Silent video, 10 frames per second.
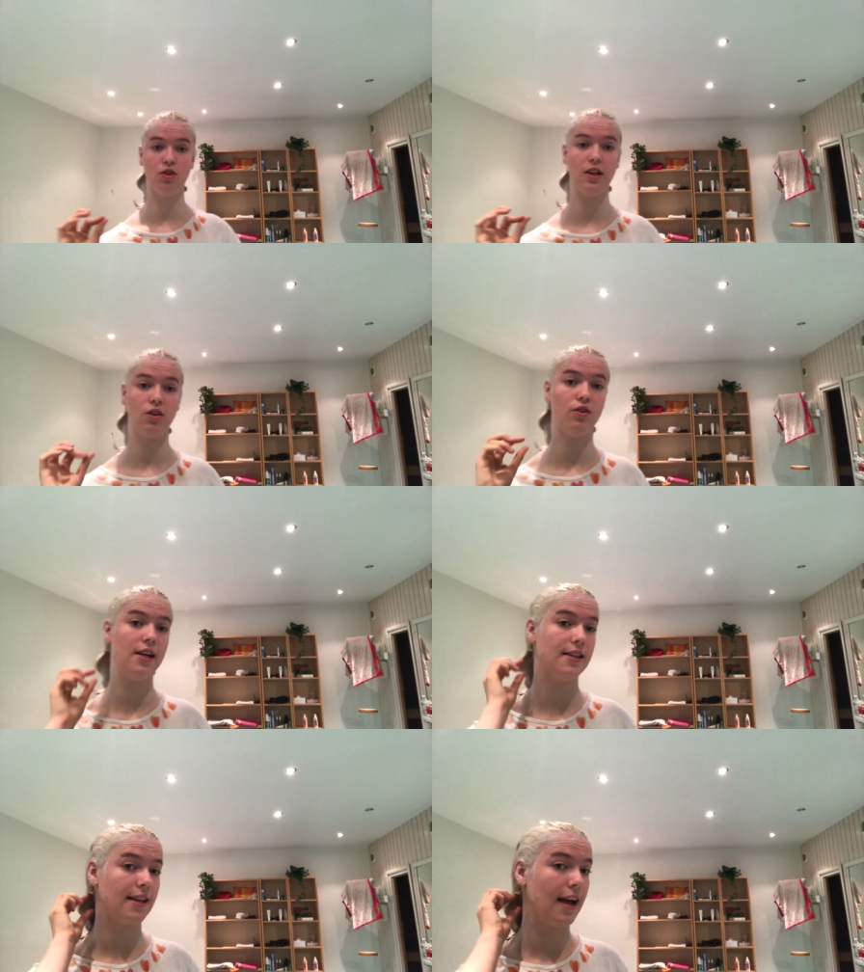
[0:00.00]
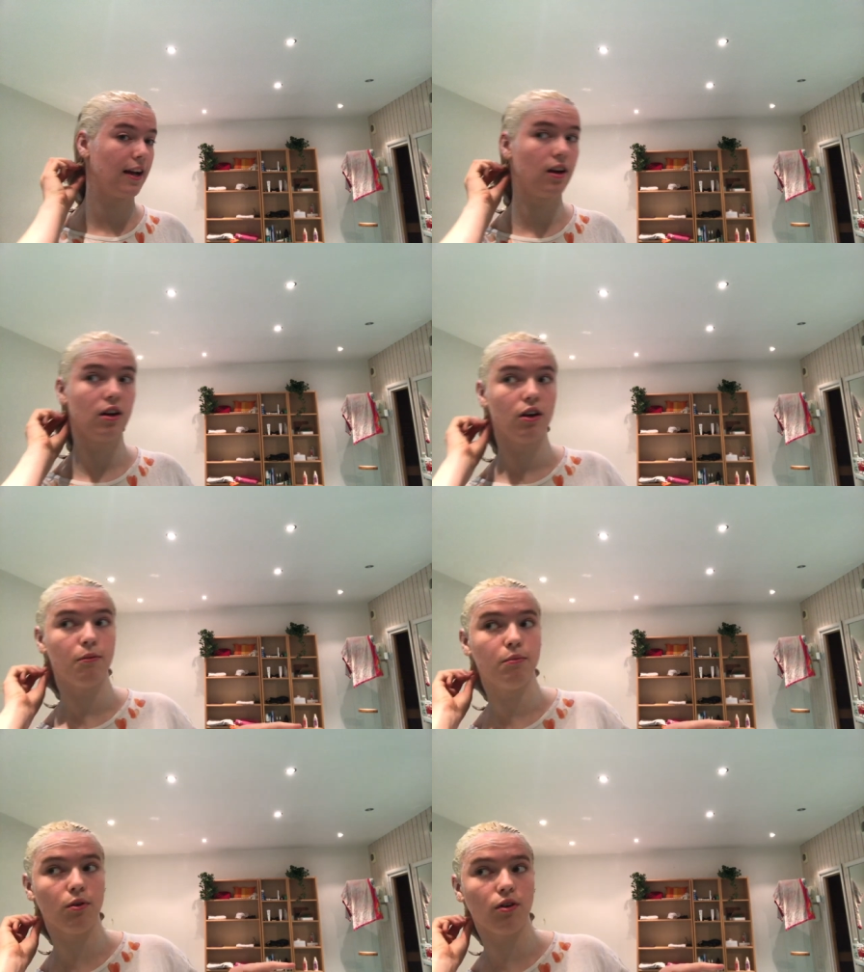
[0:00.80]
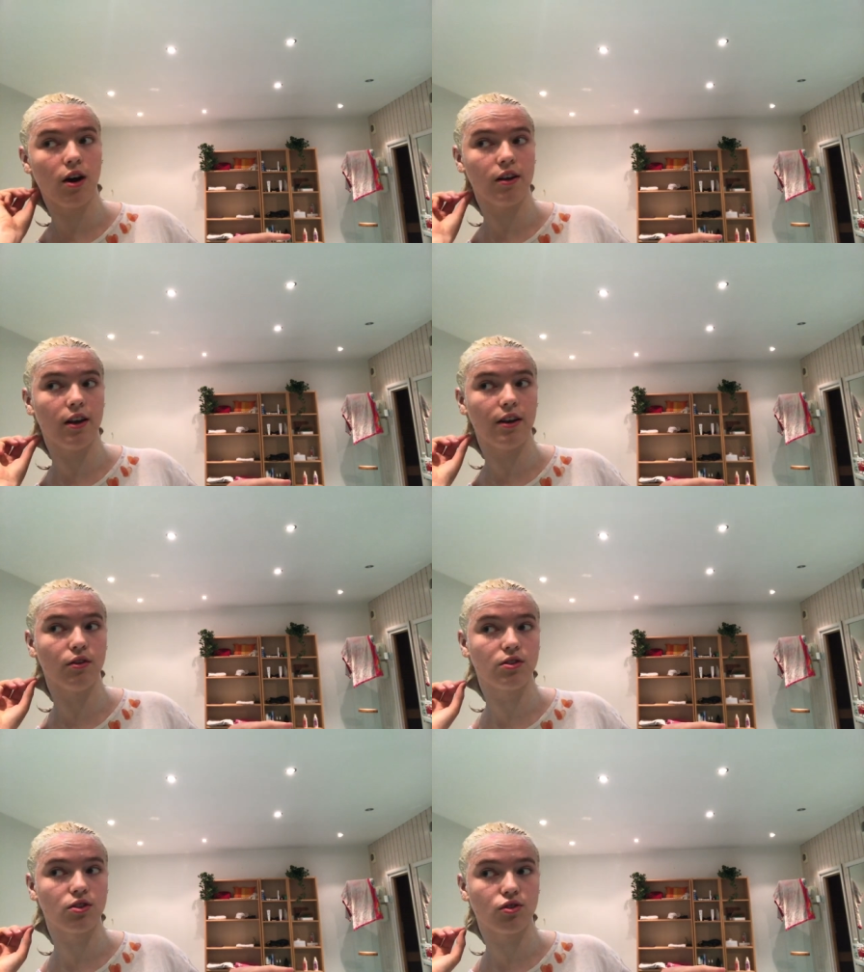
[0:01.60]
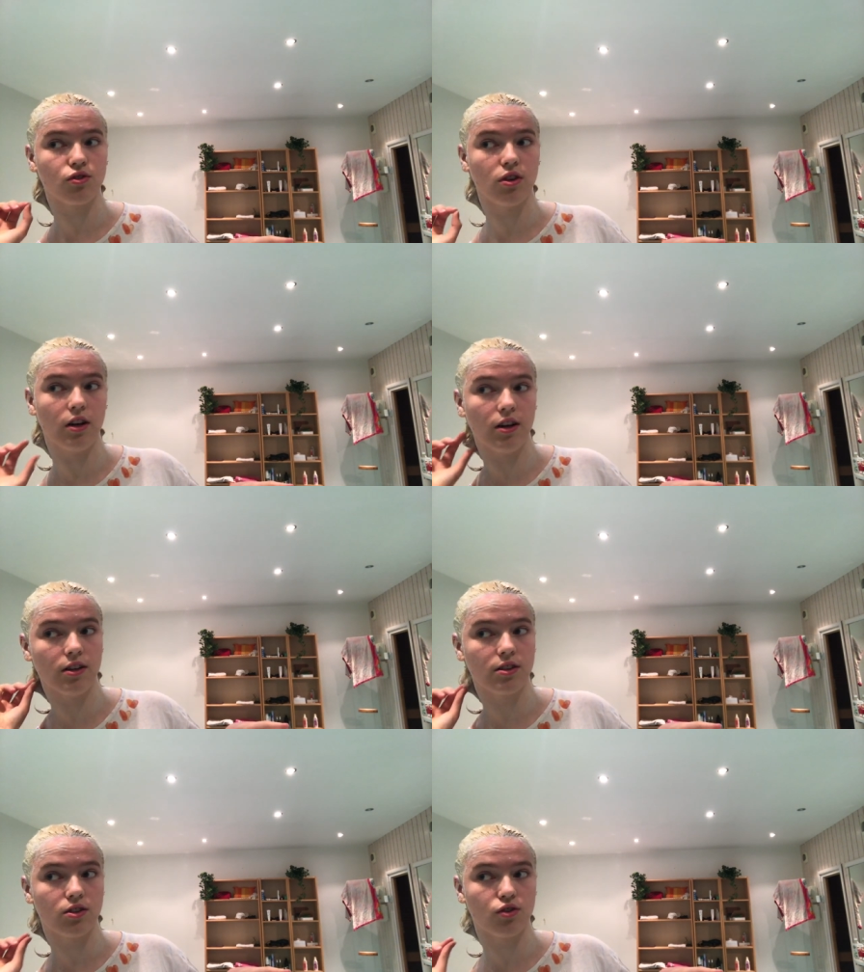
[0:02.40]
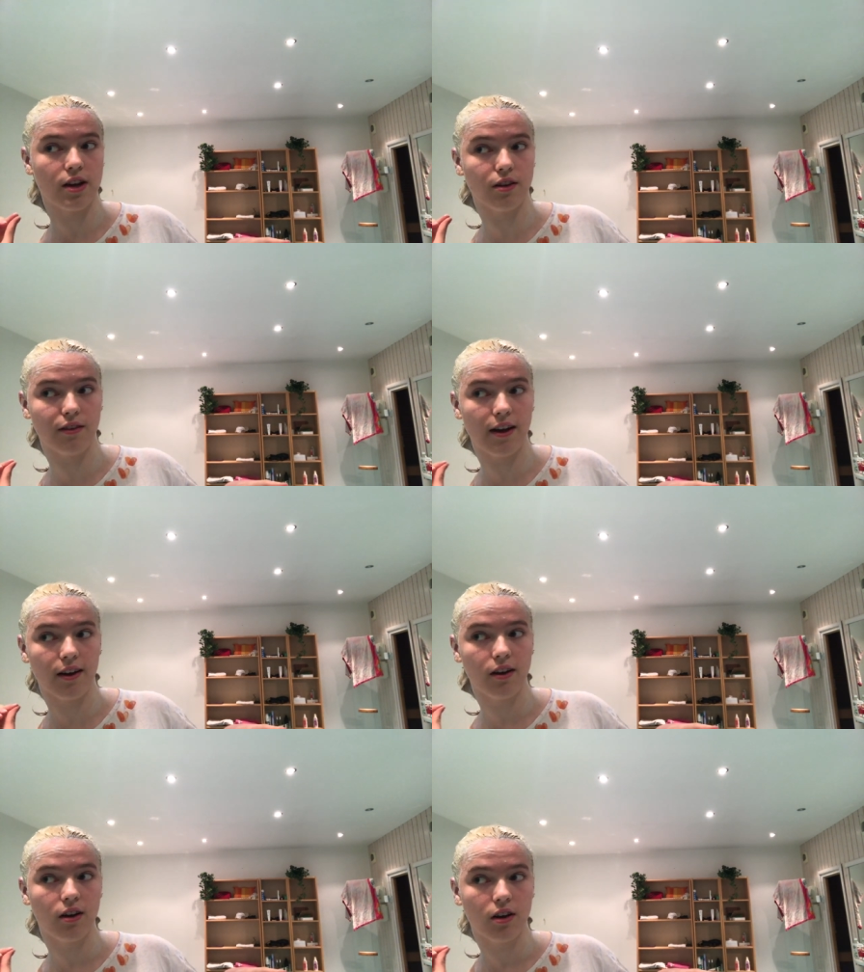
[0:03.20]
you can do is like pull on a little str uh, strand of hair